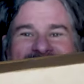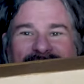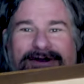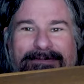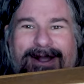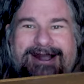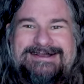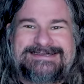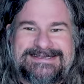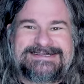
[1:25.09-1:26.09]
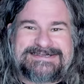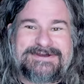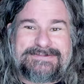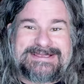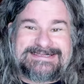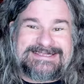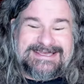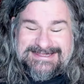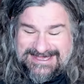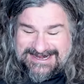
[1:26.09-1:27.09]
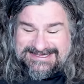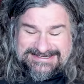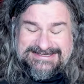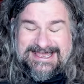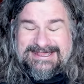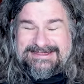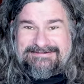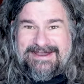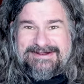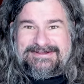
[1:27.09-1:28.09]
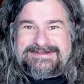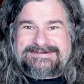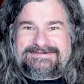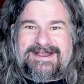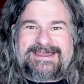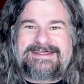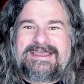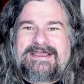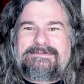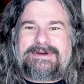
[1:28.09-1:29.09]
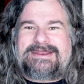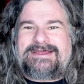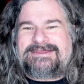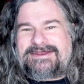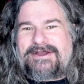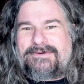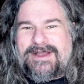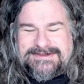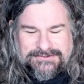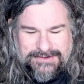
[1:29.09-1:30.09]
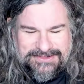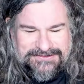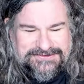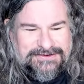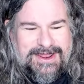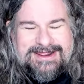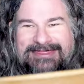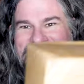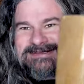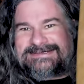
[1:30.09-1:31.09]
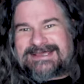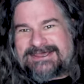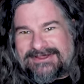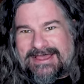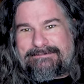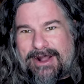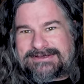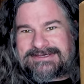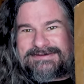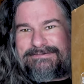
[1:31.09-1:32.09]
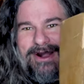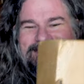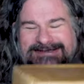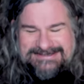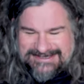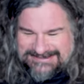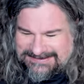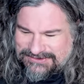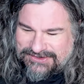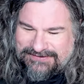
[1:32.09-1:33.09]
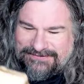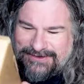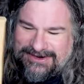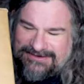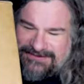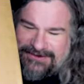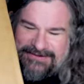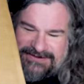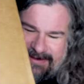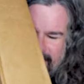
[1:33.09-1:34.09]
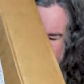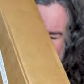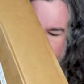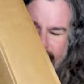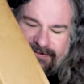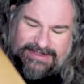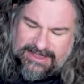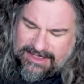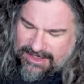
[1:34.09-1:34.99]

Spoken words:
an outer box, and so means that inside the vinyl is fine. But, you know, as one of those neurotic things, is like you like boxes and boxes, like some sort of weird sort of Japanese horror movie.